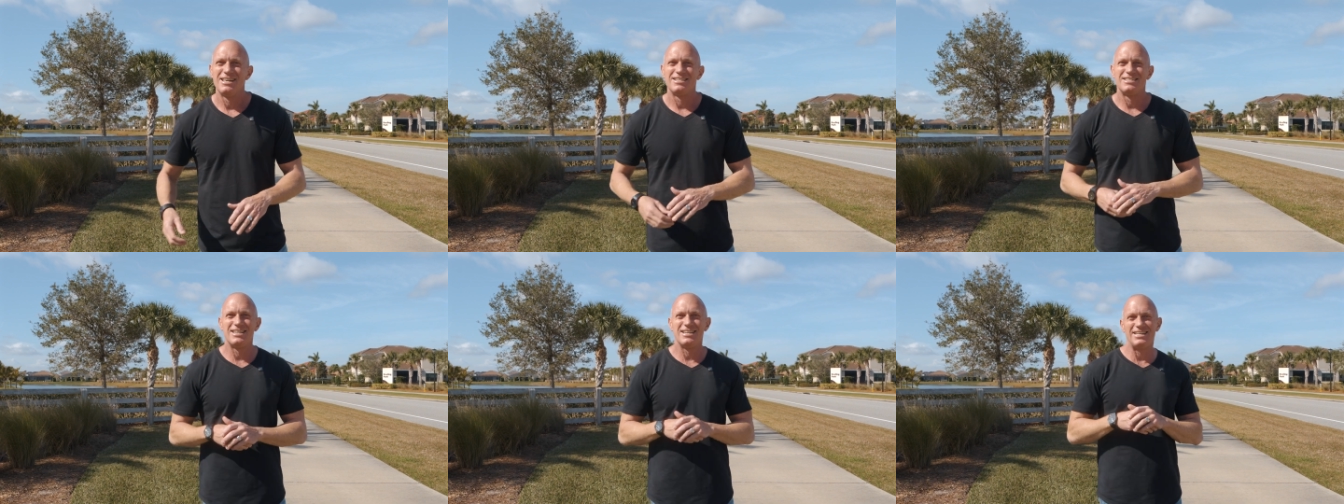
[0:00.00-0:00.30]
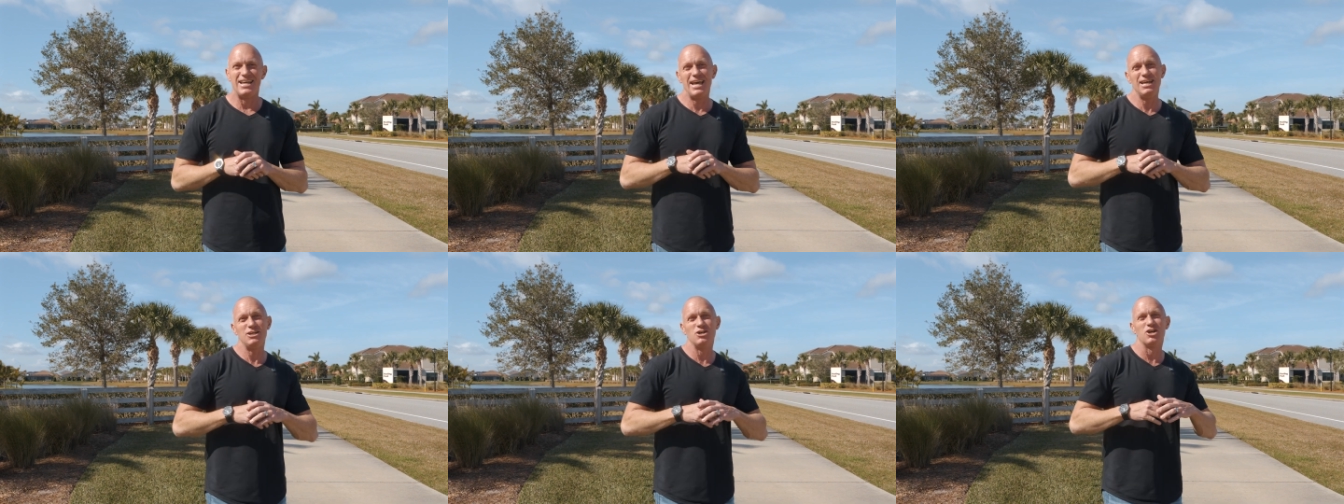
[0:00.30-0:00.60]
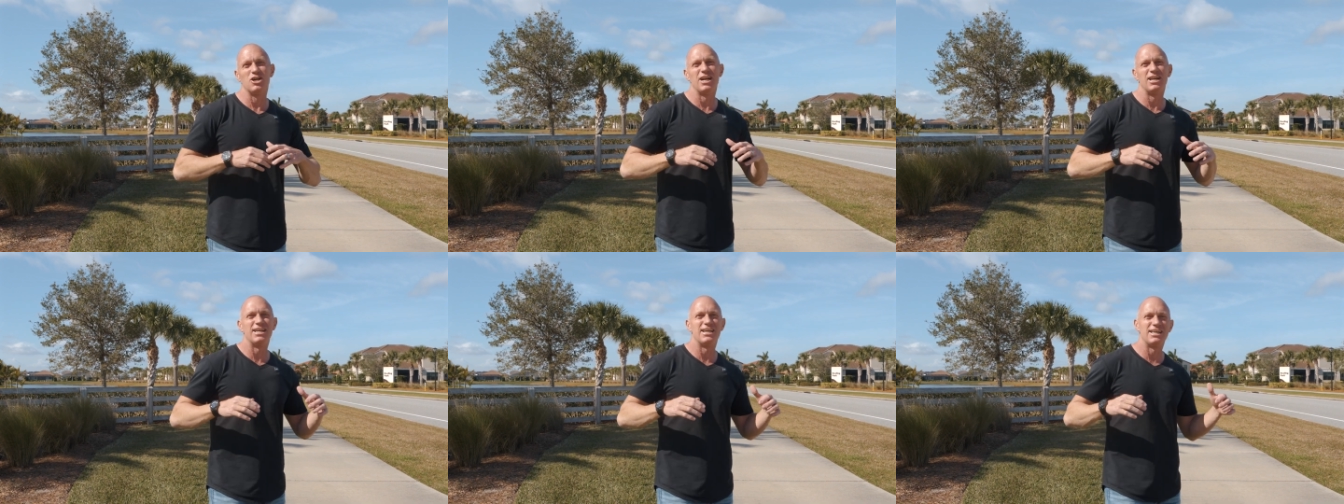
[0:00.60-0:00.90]
Today
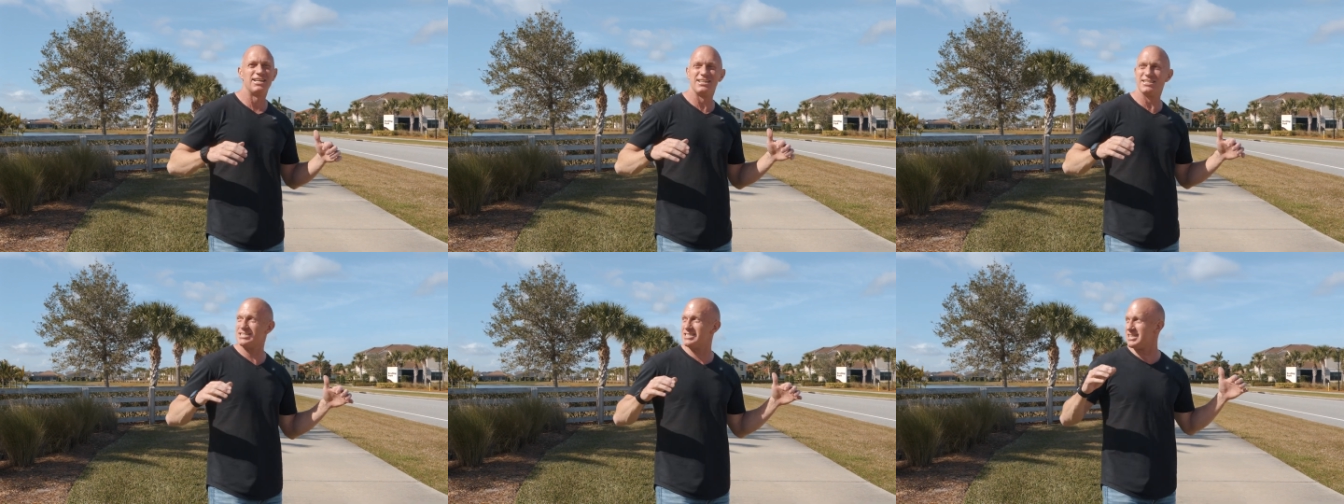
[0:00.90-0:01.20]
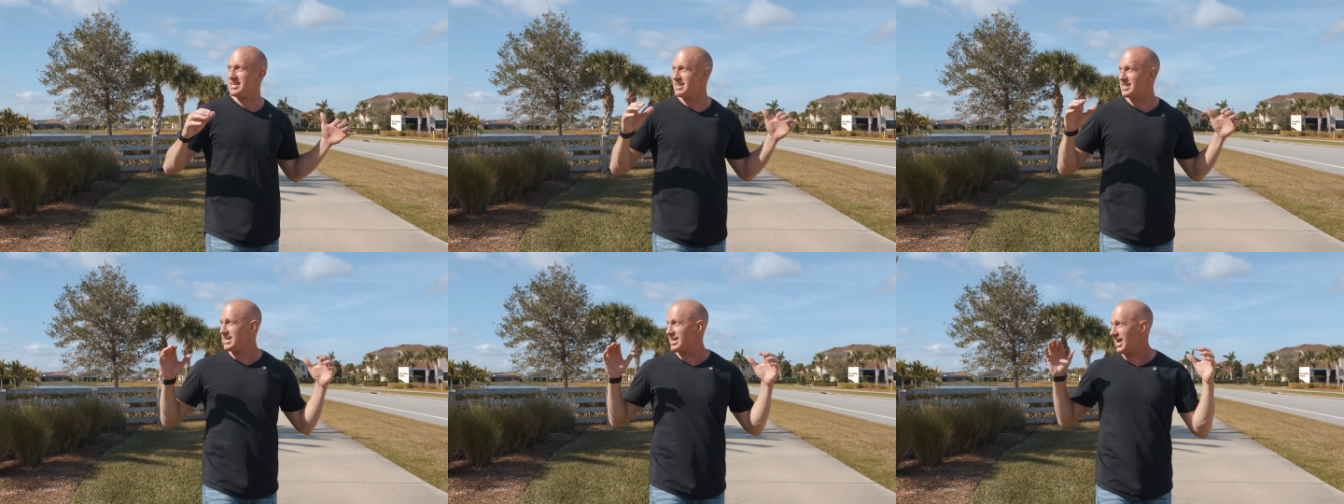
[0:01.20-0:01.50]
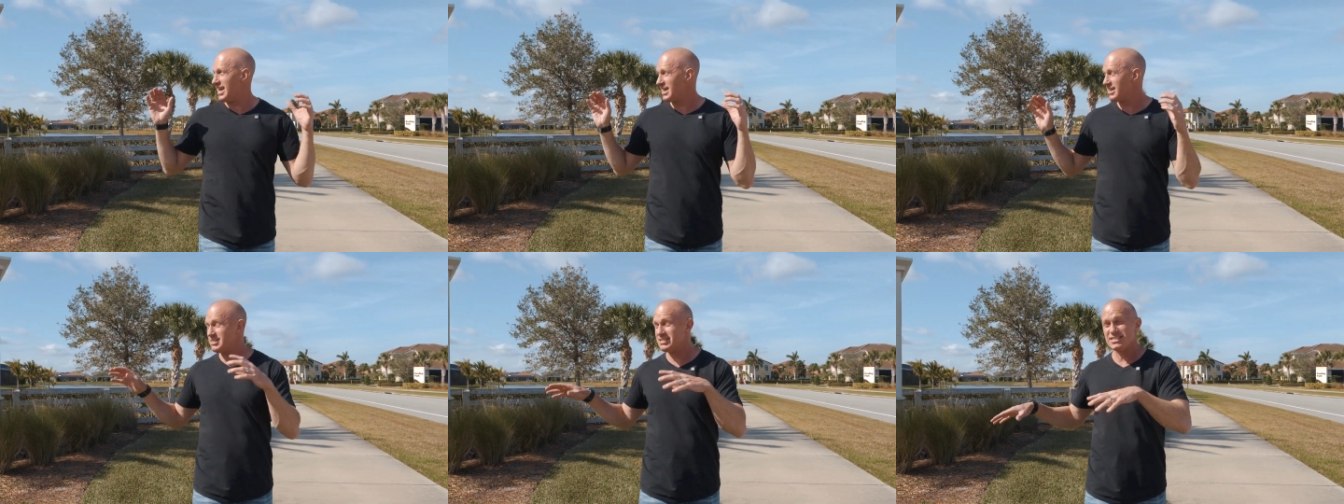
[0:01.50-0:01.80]
you're going to get to see the
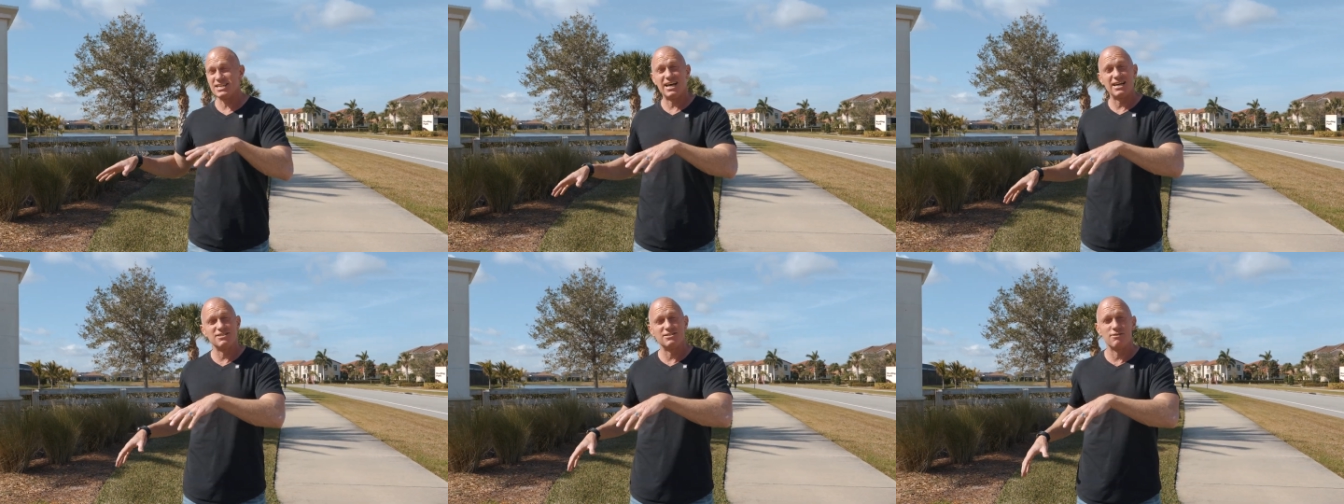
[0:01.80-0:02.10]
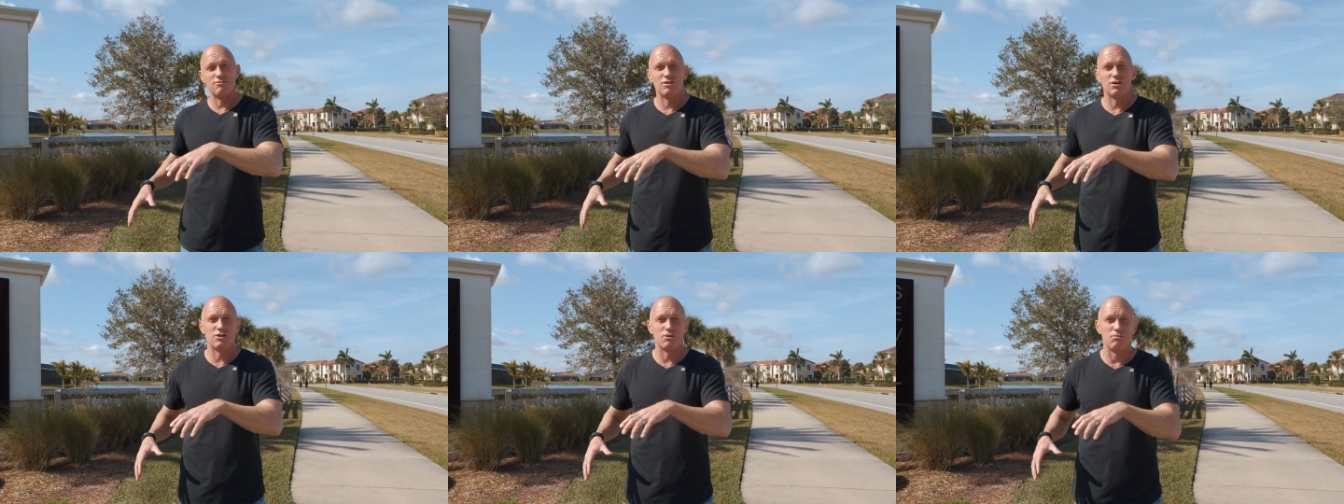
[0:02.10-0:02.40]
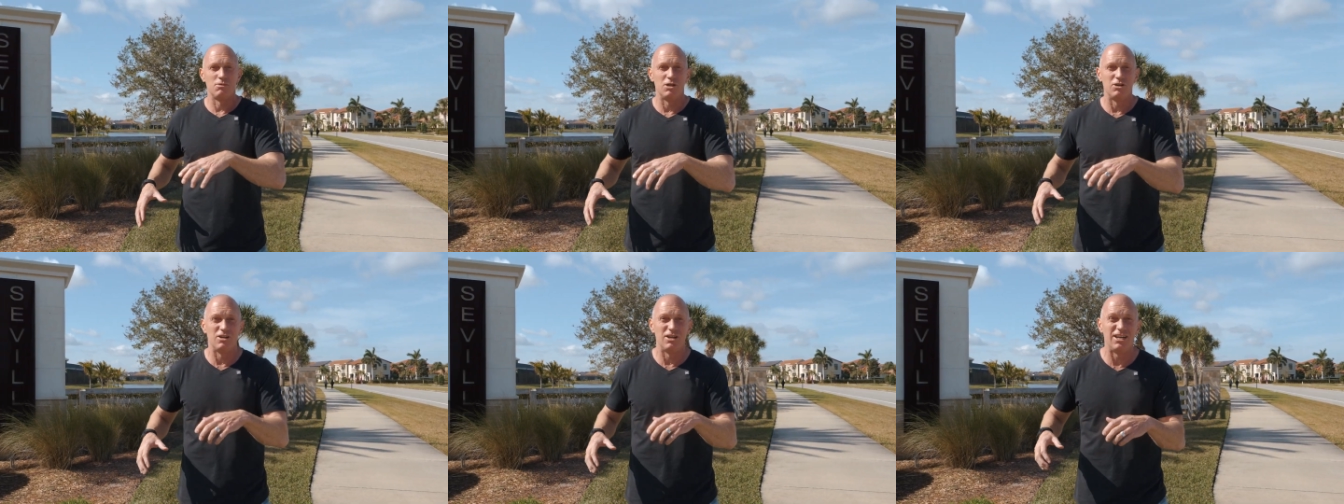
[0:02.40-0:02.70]
insides of the
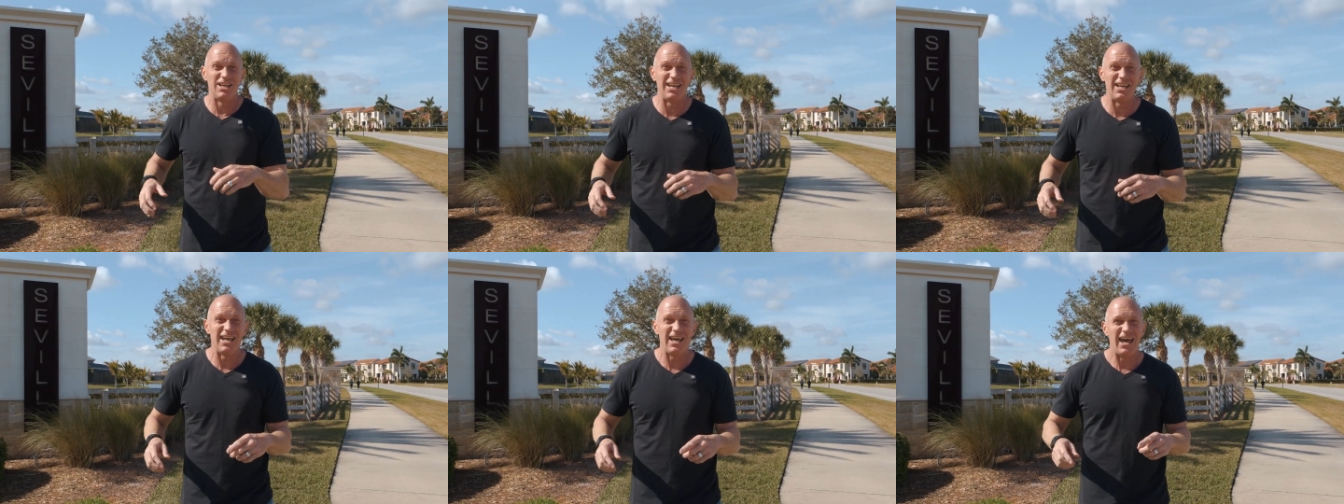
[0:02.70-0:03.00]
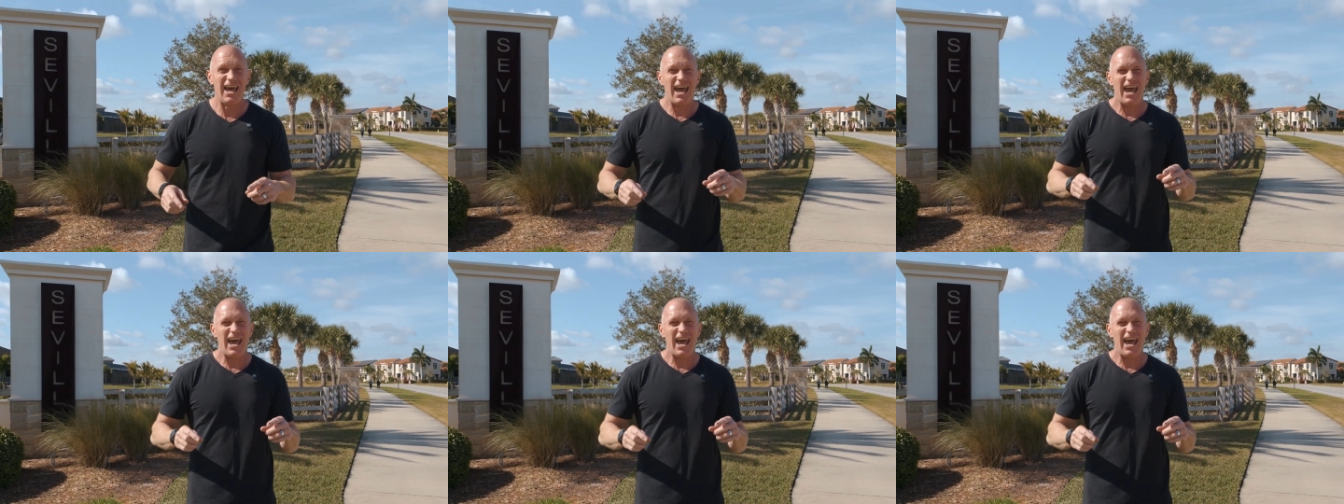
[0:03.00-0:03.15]
community,